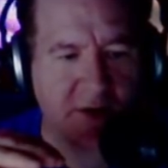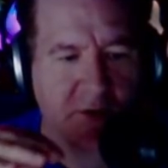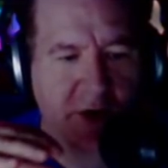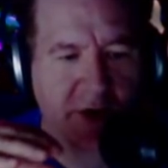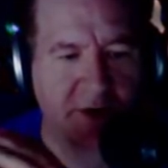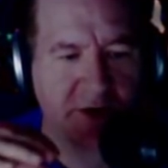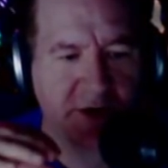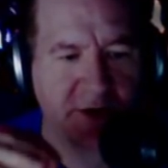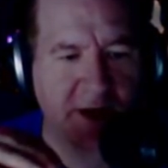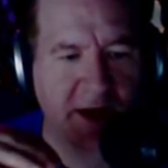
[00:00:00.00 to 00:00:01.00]
what appears
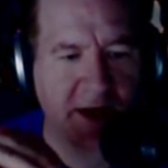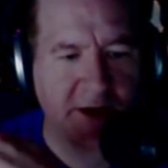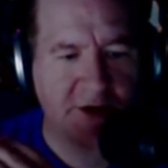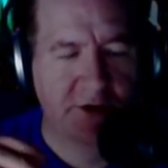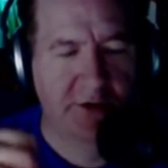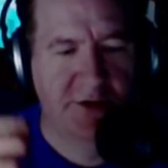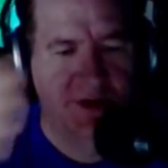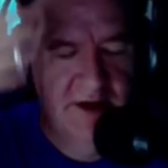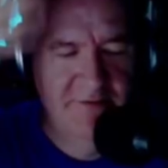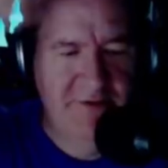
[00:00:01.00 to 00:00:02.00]
to be a head and a
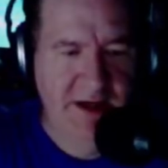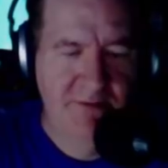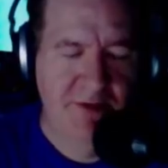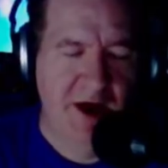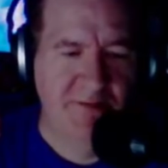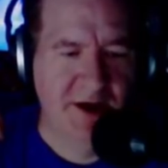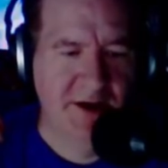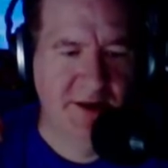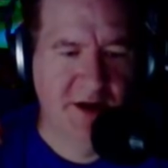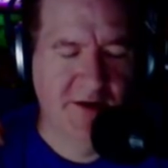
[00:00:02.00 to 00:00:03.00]
shoulders that finally pop out
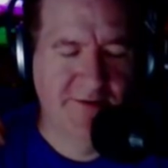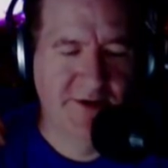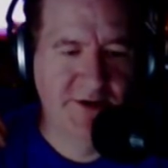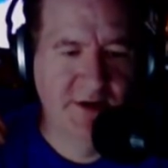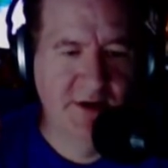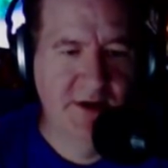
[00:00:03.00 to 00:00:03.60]
of the covers,